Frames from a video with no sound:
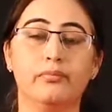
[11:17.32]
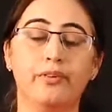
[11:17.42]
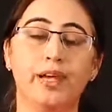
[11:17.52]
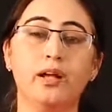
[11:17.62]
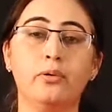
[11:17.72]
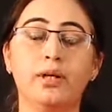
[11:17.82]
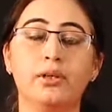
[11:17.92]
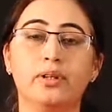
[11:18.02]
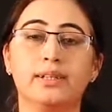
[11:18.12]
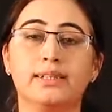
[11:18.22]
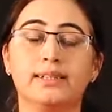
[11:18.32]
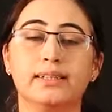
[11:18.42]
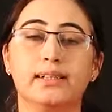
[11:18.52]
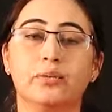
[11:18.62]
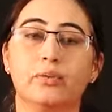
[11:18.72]
We are going to discuss
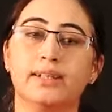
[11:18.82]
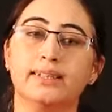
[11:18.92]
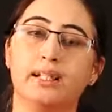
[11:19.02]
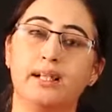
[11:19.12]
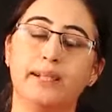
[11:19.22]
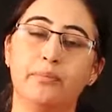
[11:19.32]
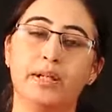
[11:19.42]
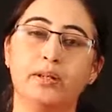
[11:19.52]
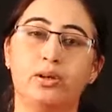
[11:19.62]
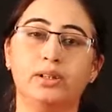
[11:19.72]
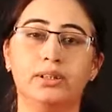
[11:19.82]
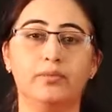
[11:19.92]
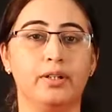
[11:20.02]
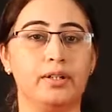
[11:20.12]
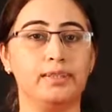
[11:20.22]
here what is the ultimate cause
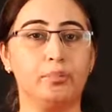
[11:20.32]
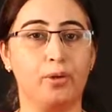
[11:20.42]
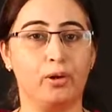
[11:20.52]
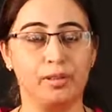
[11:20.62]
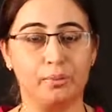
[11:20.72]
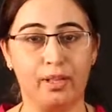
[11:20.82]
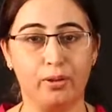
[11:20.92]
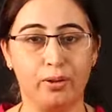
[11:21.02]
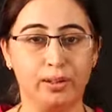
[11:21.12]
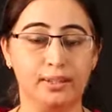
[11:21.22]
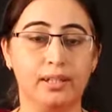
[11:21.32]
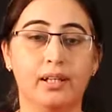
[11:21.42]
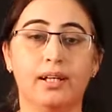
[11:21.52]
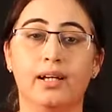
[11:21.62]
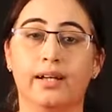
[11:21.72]
and what is the proximate cause.
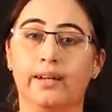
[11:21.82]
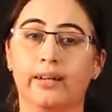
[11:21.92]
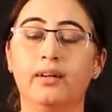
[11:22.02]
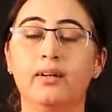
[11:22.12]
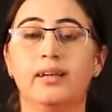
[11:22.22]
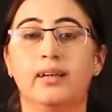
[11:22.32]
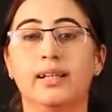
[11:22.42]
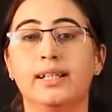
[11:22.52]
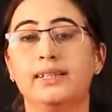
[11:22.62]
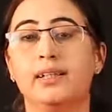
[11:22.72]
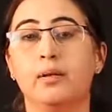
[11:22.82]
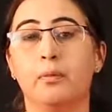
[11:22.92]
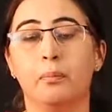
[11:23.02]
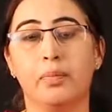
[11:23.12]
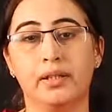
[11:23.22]
Here is a
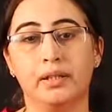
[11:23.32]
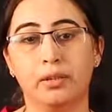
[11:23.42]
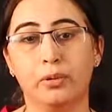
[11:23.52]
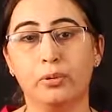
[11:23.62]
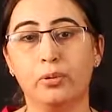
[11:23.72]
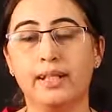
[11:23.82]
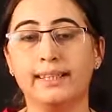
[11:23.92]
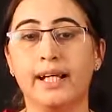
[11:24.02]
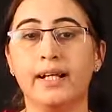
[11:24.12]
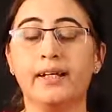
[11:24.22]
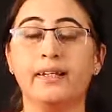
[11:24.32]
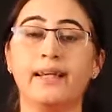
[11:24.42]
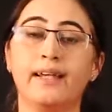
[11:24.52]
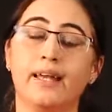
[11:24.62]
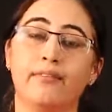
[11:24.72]
mother who decided
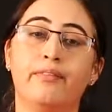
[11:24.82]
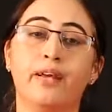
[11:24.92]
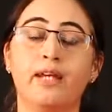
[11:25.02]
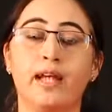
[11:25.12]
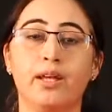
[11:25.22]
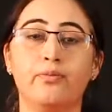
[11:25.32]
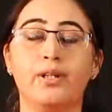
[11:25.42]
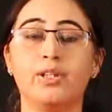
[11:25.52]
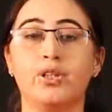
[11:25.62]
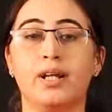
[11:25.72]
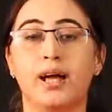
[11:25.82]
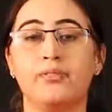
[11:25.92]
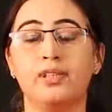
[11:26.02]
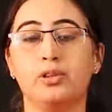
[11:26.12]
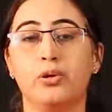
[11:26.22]
that every time when
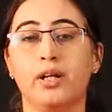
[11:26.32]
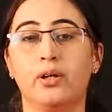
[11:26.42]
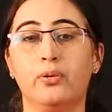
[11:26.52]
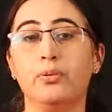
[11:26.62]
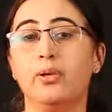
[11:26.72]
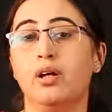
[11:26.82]
giraffe is going to